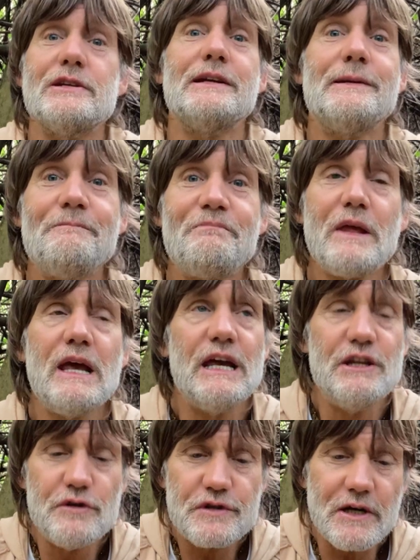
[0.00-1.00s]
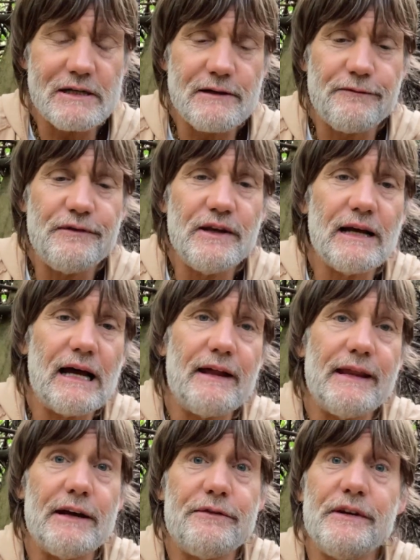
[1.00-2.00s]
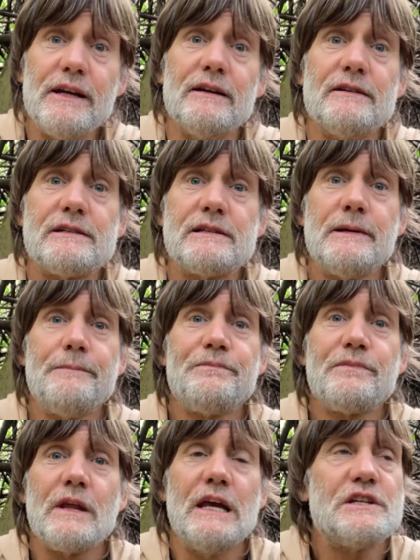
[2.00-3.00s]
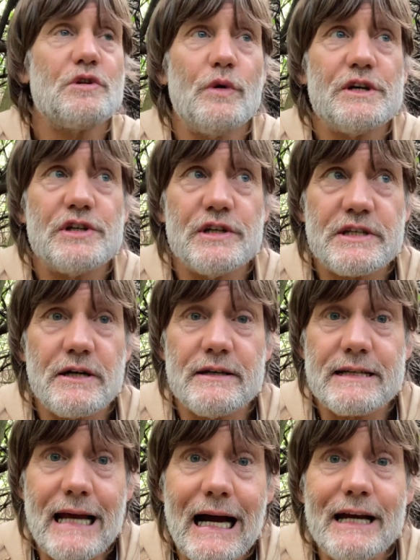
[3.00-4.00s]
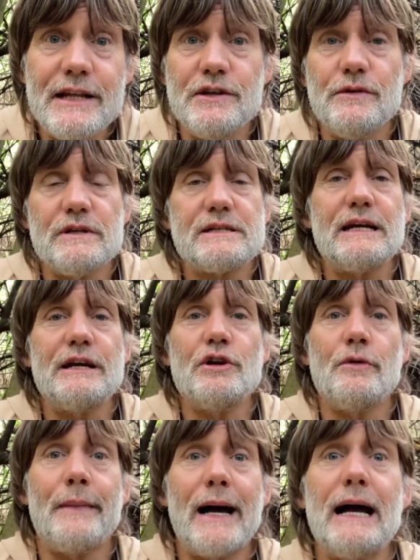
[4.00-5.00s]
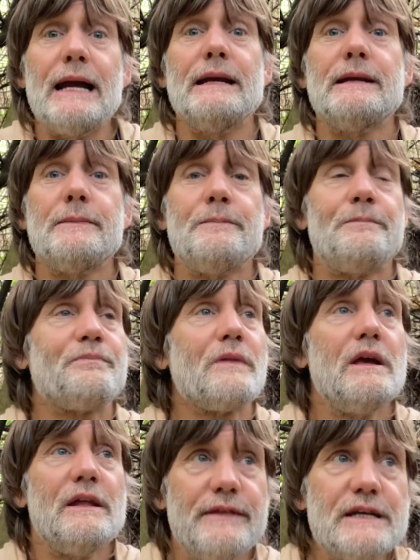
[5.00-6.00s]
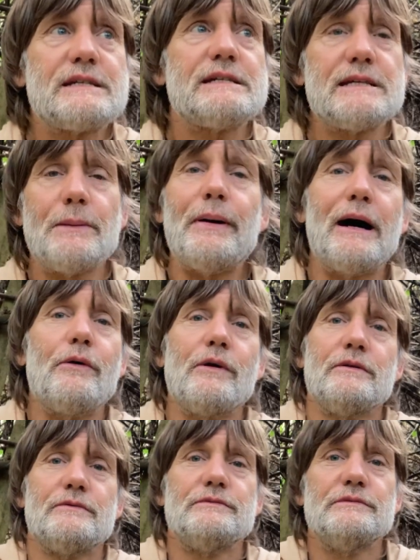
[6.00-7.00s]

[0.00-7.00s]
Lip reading: it. And you start to feel how that feels. Intuition starts guiding you instead of your mind. This is the power.